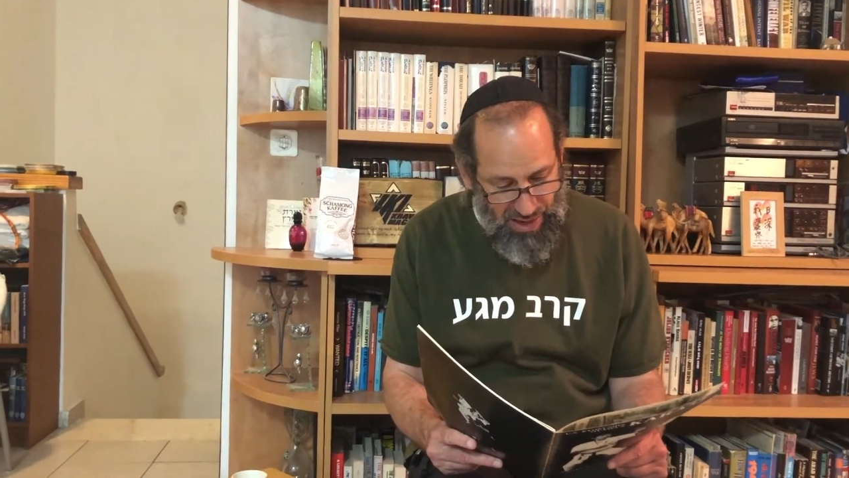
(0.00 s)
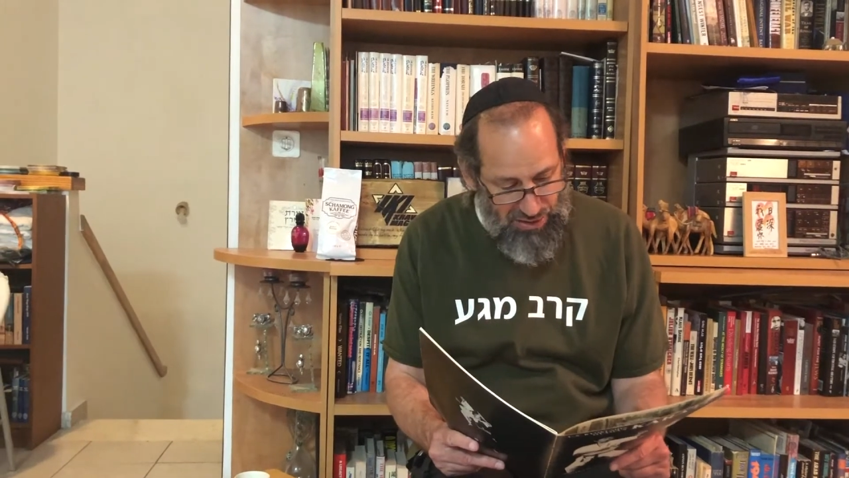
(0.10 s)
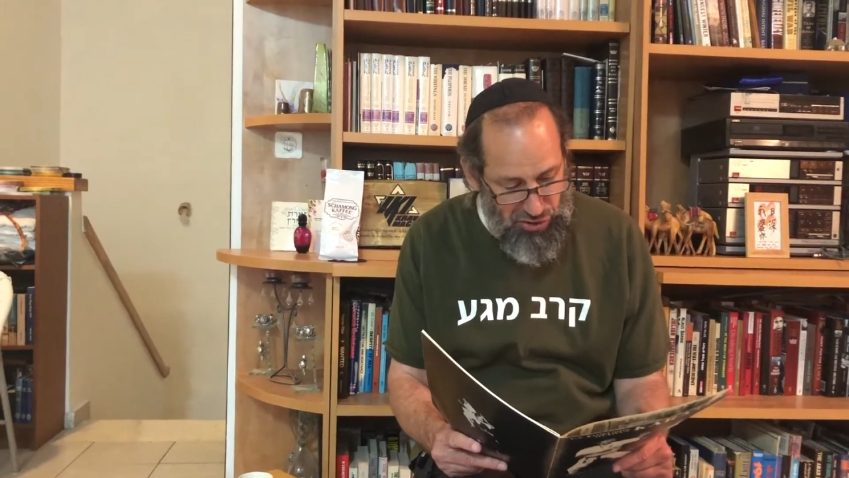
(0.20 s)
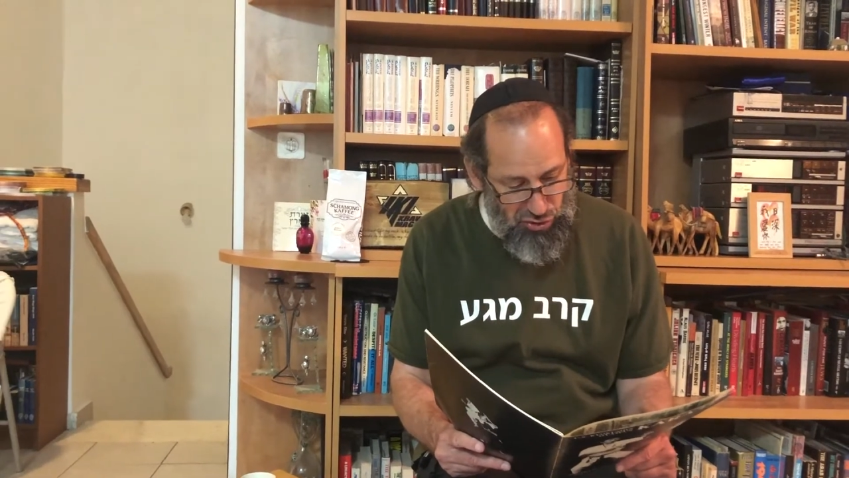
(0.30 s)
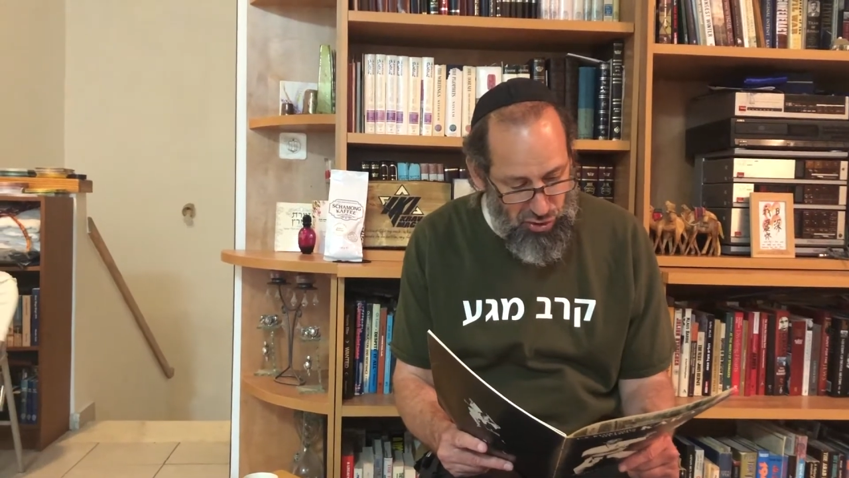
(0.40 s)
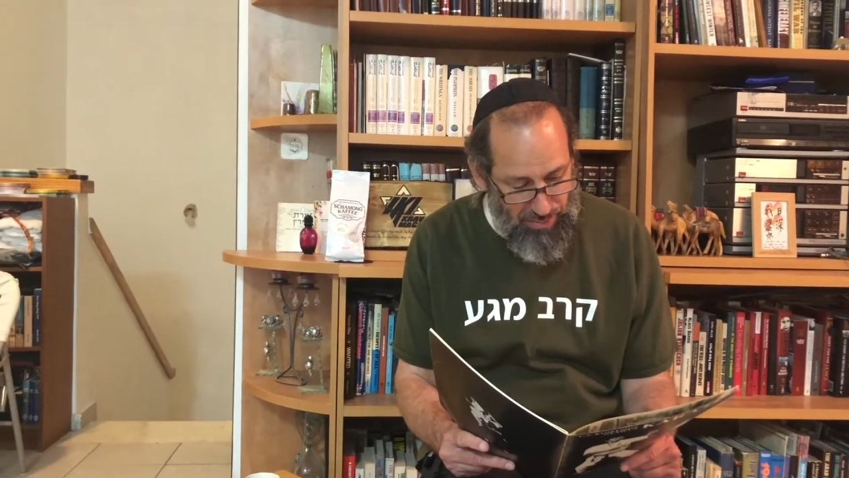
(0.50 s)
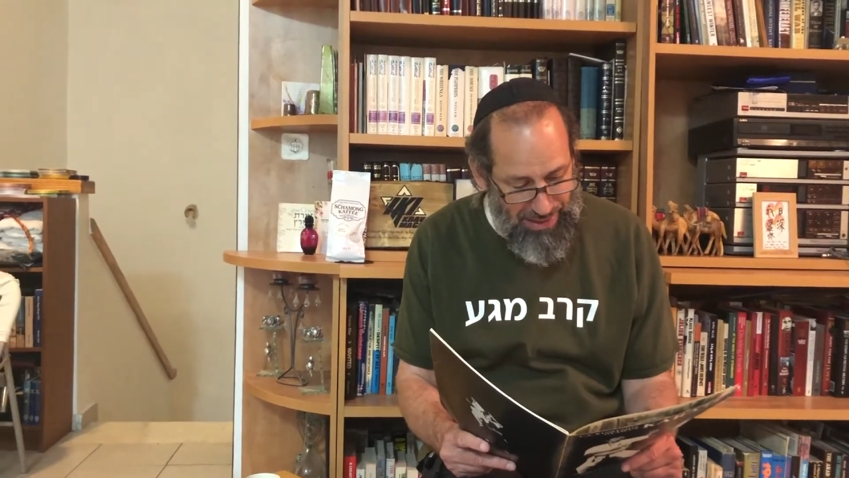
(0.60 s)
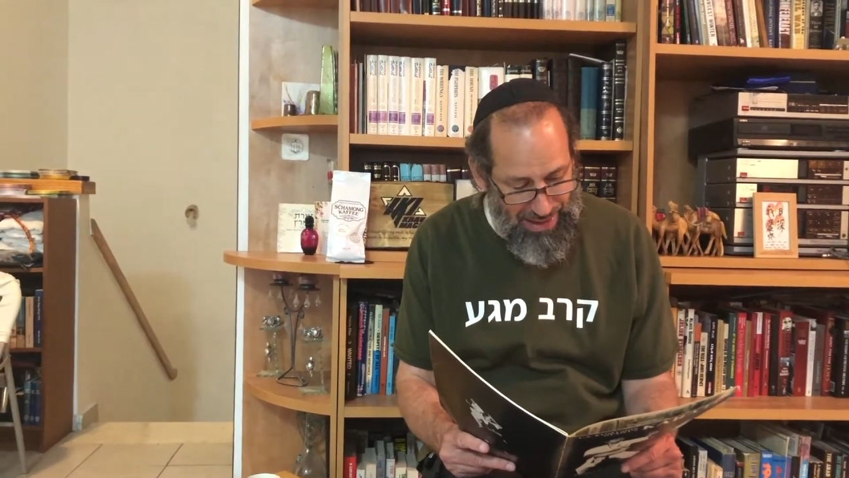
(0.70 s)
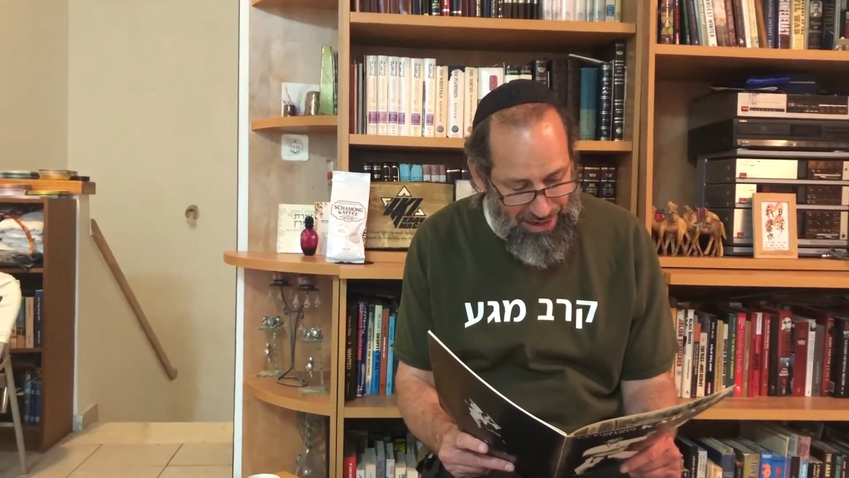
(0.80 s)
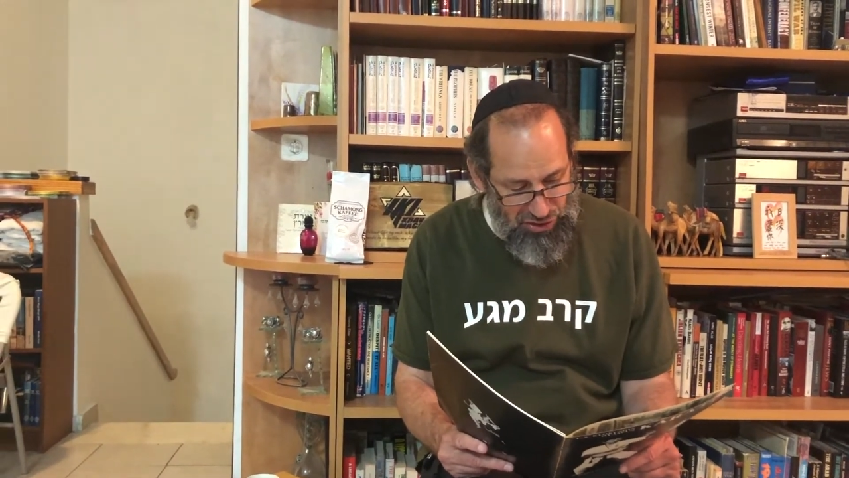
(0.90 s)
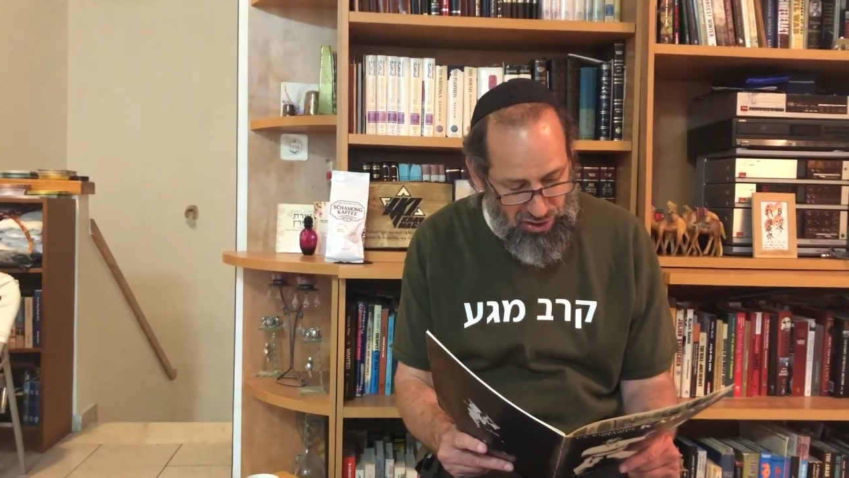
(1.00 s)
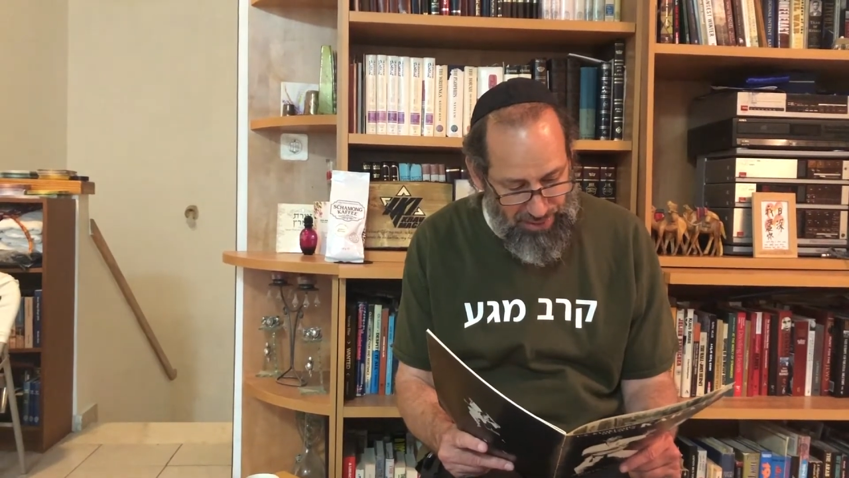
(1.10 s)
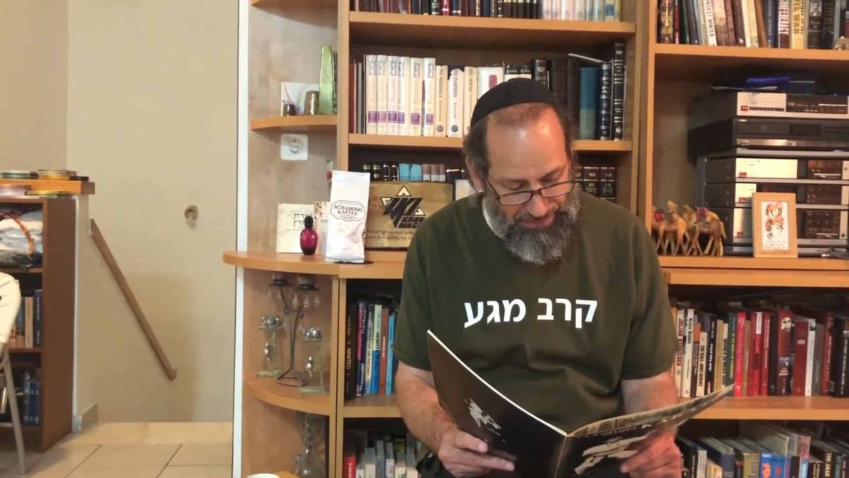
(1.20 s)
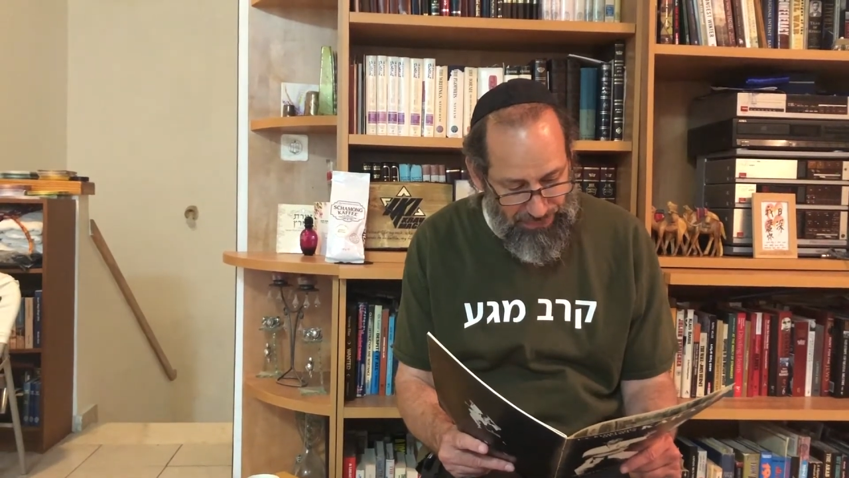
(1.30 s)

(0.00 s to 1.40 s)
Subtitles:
determination,